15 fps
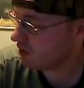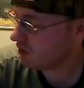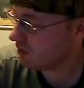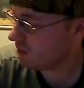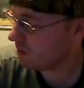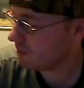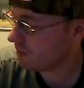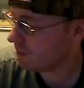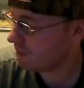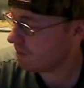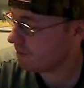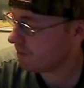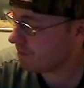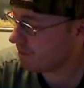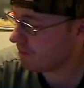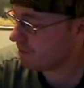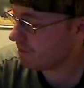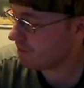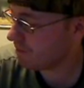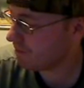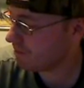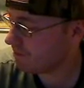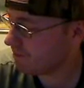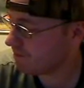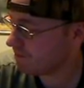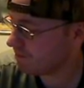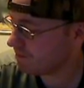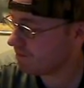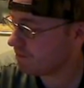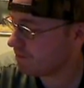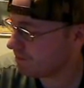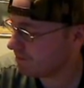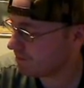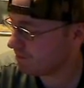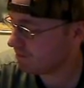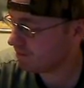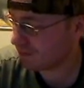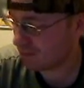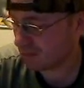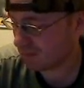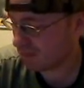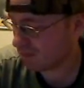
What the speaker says: [no speech]